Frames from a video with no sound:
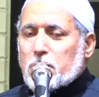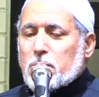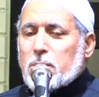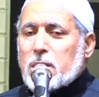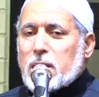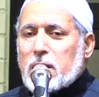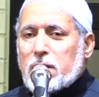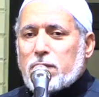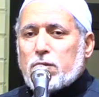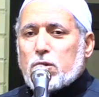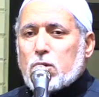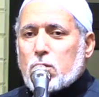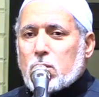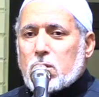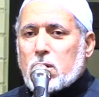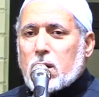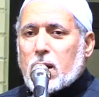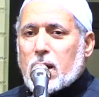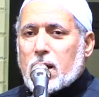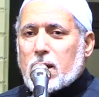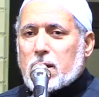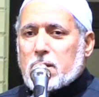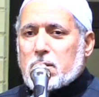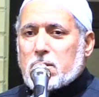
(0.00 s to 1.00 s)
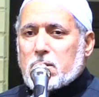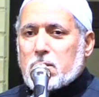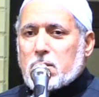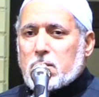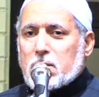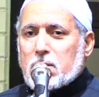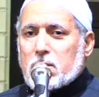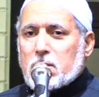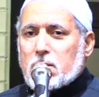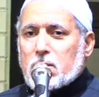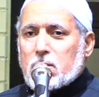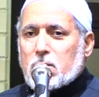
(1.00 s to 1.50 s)
Believe it or not,
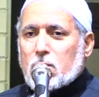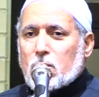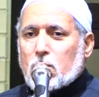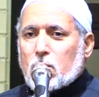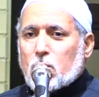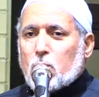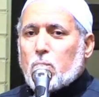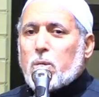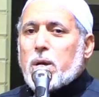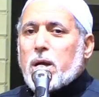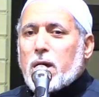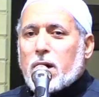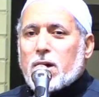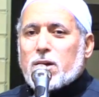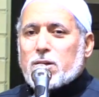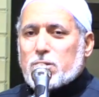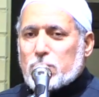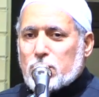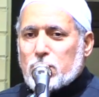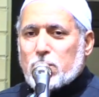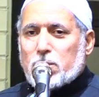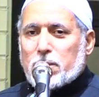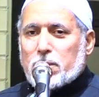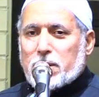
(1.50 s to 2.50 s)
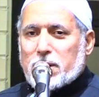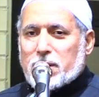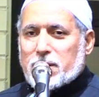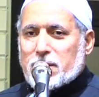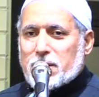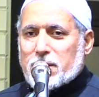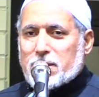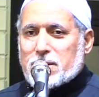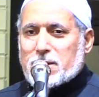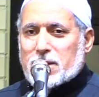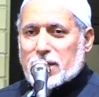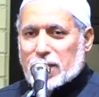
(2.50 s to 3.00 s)
we are doing
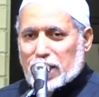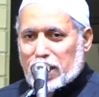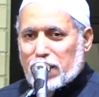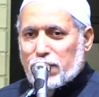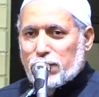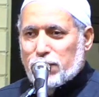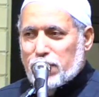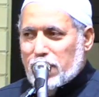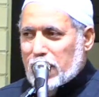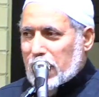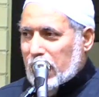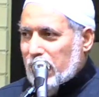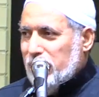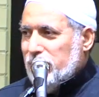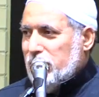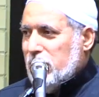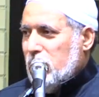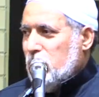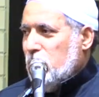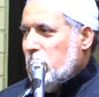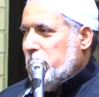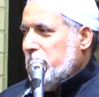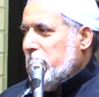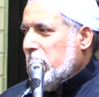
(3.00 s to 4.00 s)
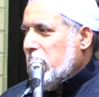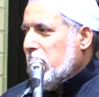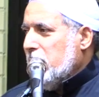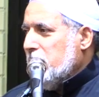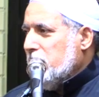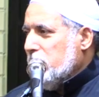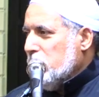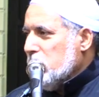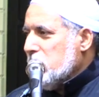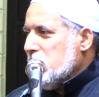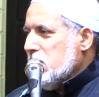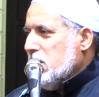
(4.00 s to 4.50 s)
this even after we
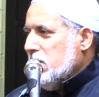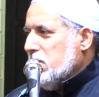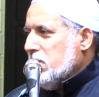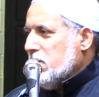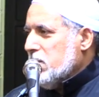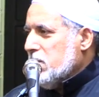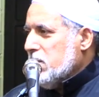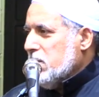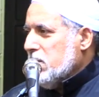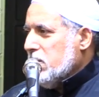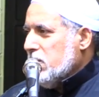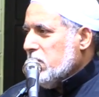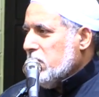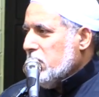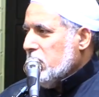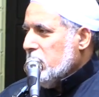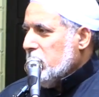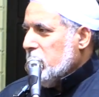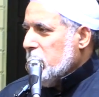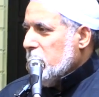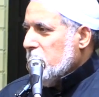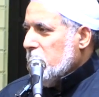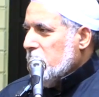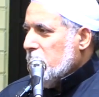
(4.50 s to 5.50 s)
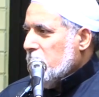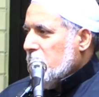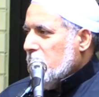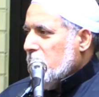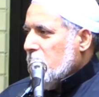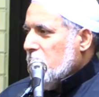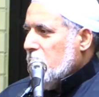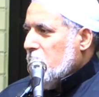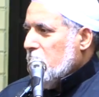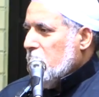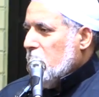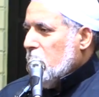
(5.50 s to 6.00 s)
became Muslims.
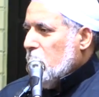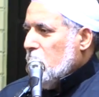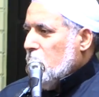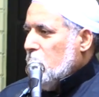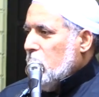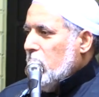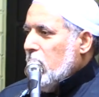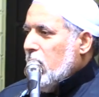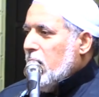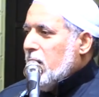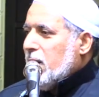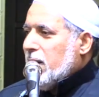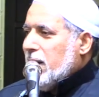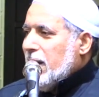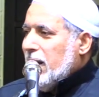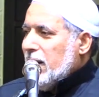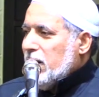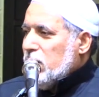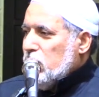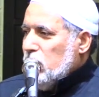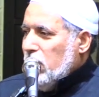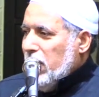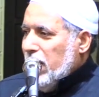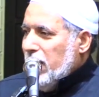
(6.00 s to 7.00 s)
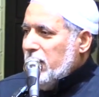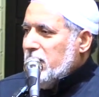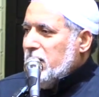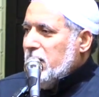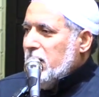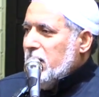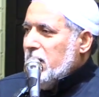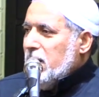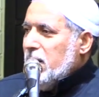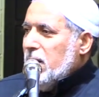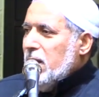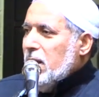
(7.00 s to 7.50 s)
We are
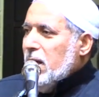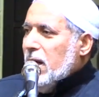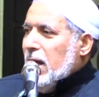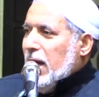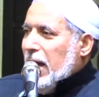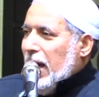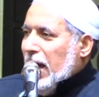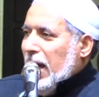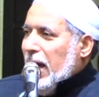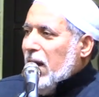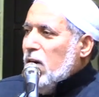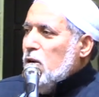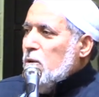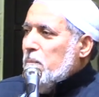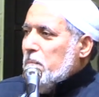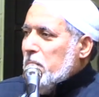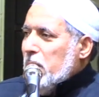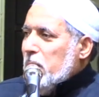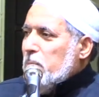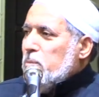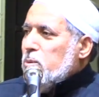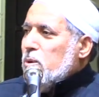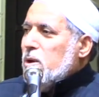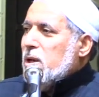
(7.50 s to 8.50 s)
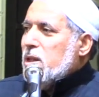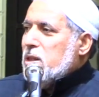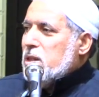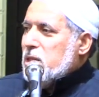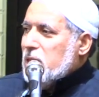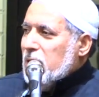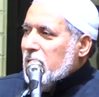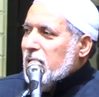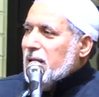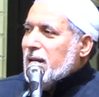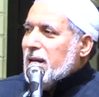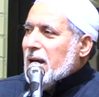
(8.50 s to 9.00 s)
calculating how people
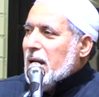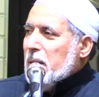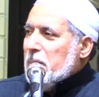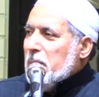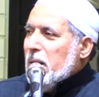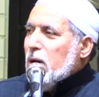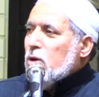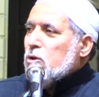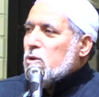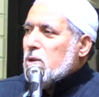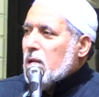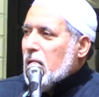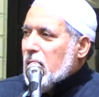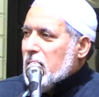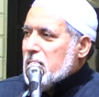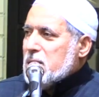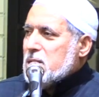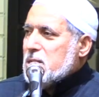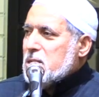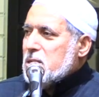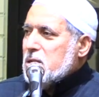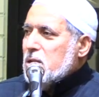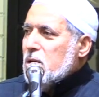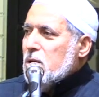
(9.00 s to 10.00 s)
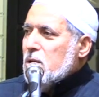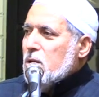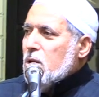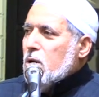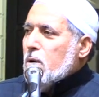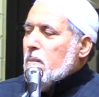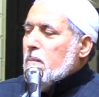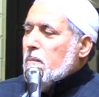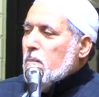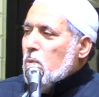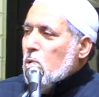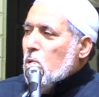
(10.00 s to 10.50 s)
think about us
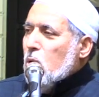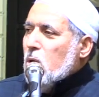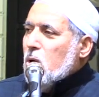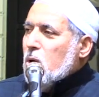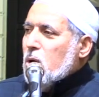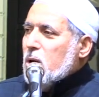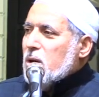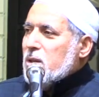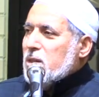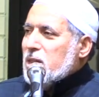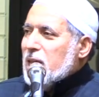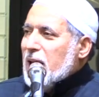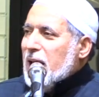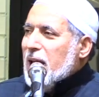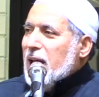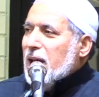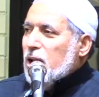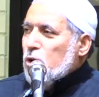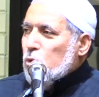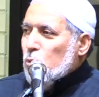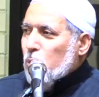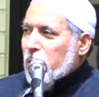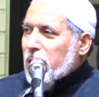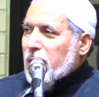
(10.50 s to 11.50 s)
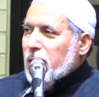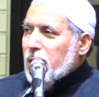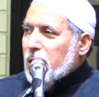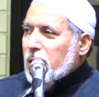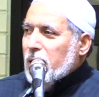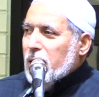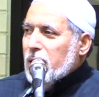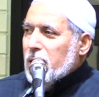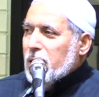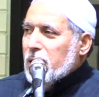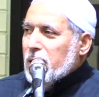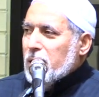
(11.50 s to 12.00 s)
more than
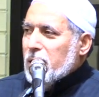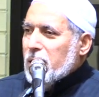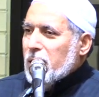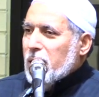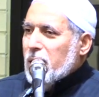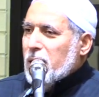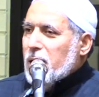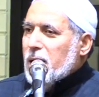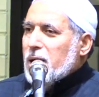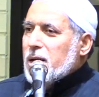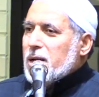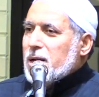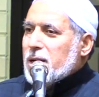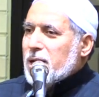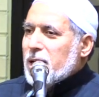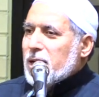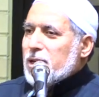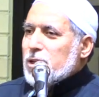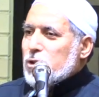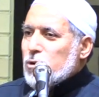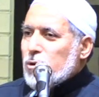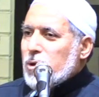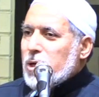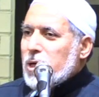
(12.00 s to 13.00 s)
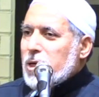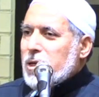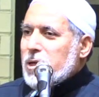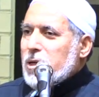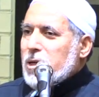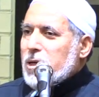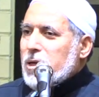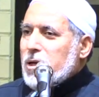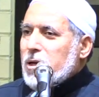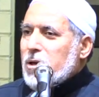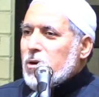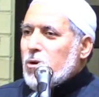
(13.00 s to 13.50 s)
we are
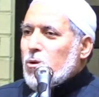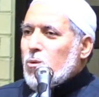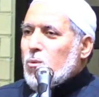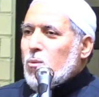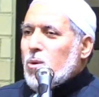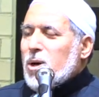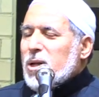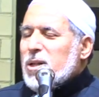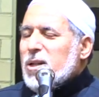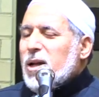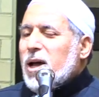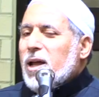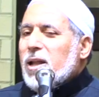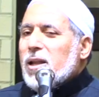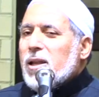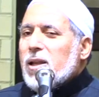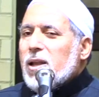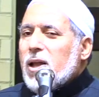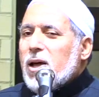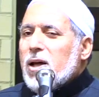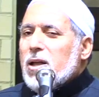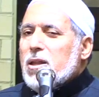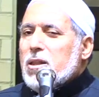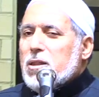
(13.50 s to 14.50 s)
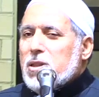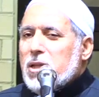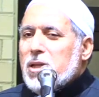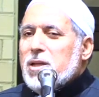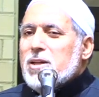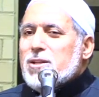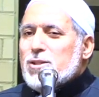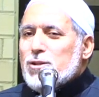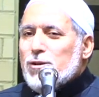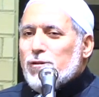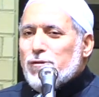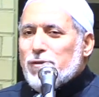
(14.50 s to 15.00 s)
calculating what Allah
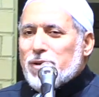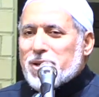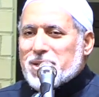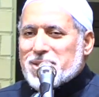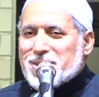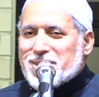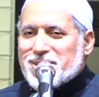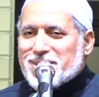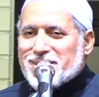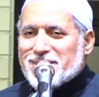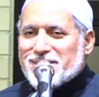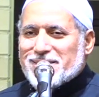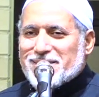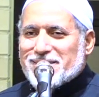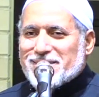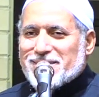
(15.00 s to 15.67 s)
thinks of us.